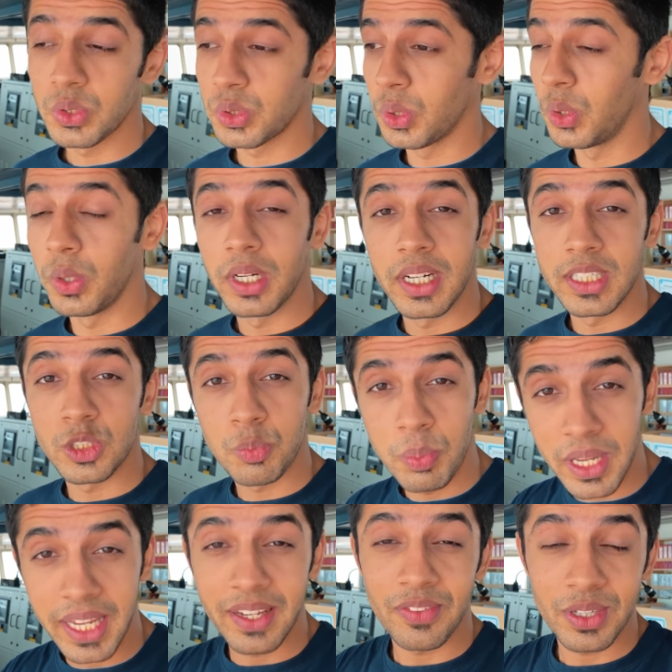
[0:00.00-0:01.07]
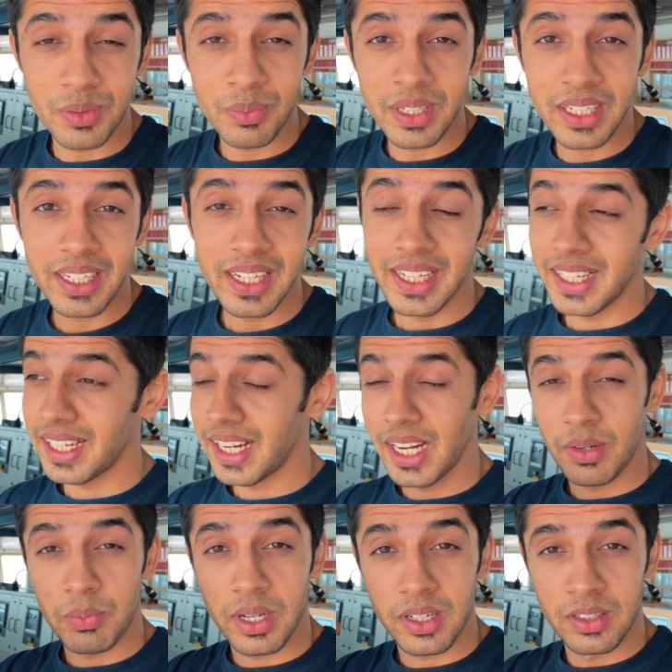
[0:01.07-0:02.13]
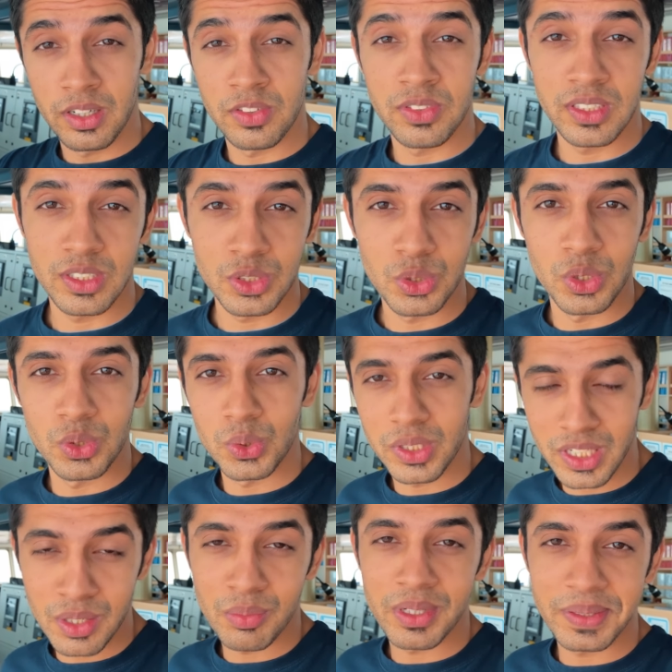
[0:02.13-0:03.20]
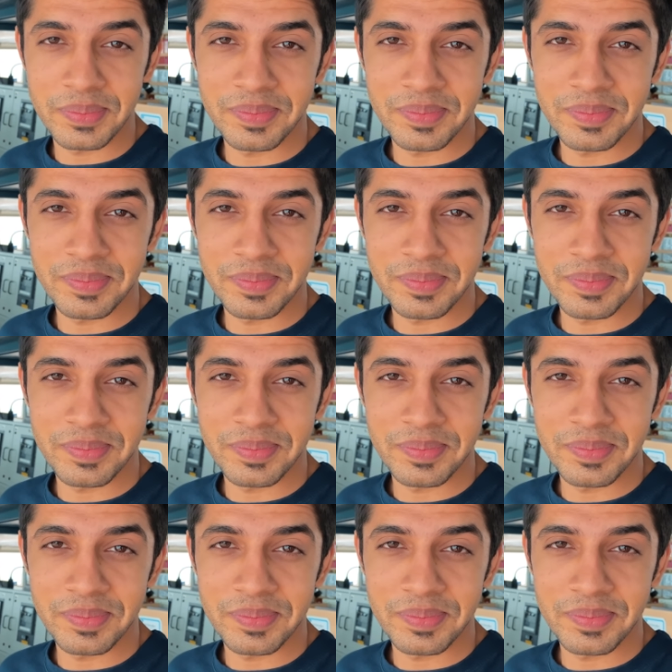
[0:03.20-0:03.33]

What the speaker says: So it's playing with me, and my girlfriend is going to kill me.